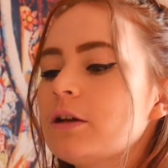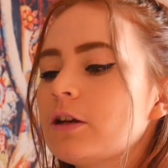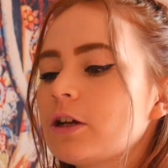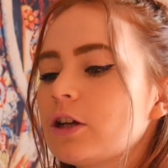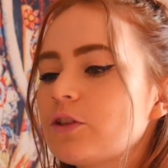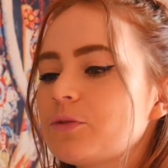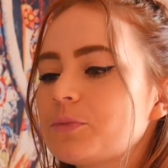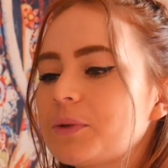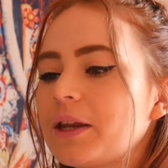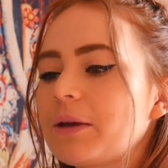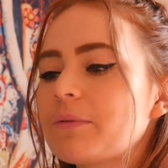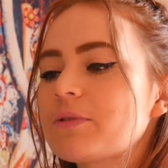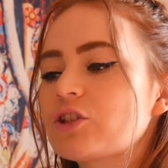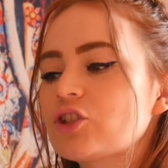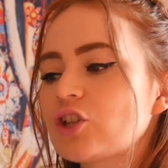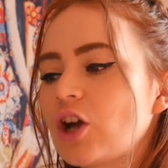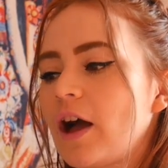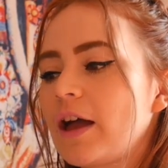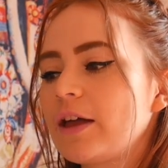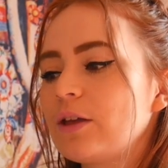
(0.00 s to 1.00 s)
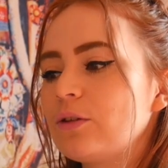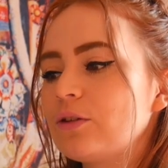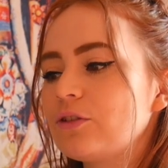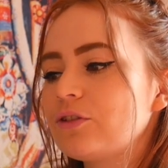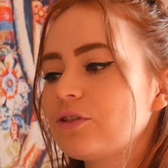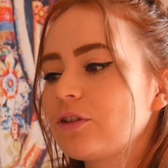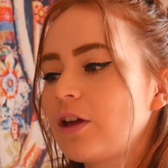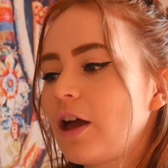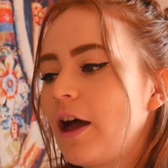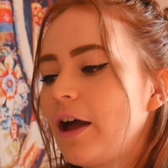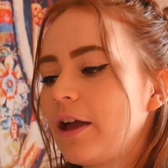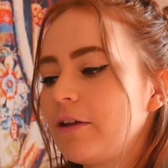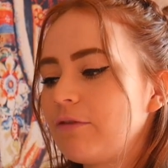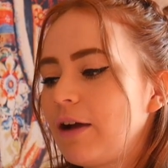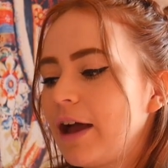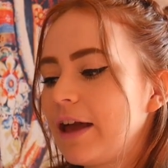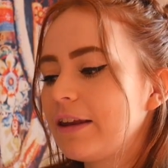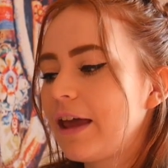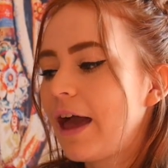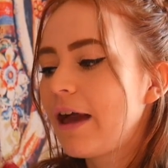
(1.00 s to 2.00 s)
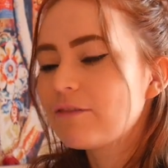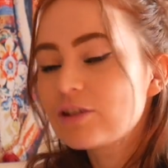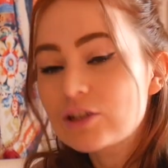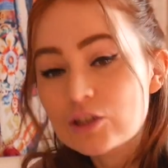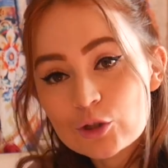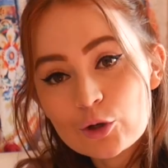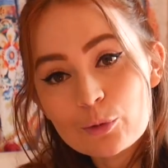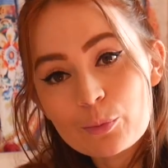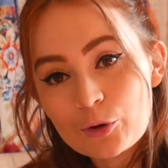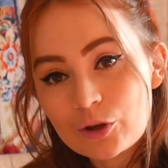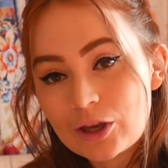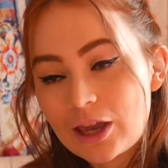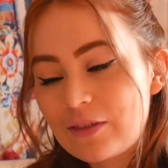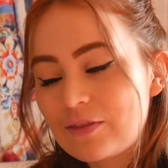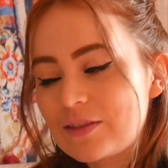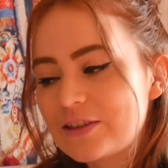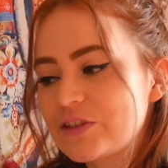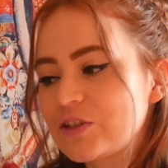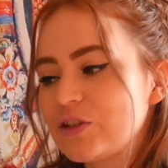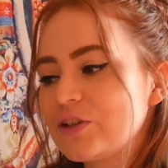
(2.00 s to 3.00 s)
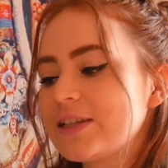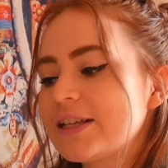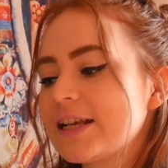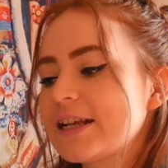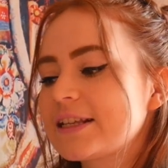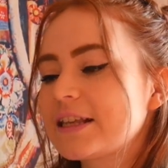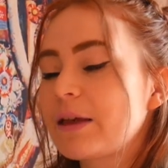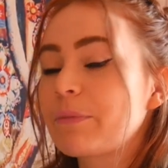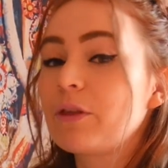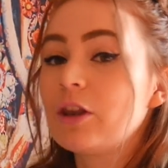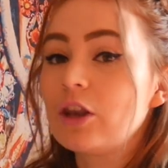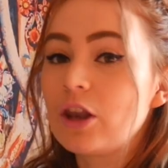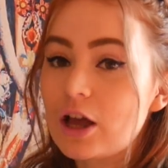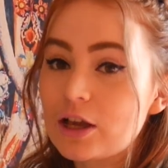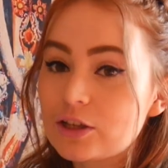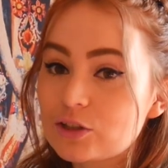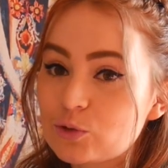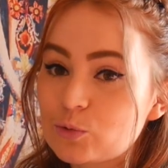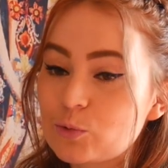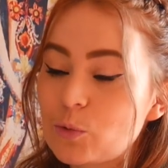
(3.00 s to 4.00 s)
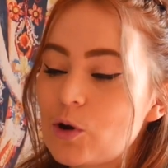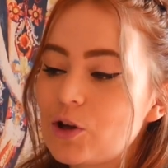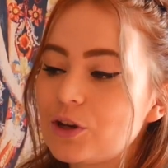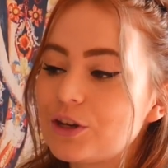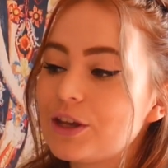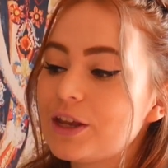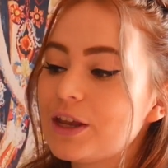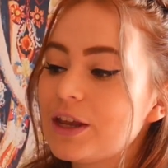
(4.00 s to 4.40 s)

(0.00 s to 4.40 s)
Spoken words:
Because when I was a child, I read every single book in this series except the last one.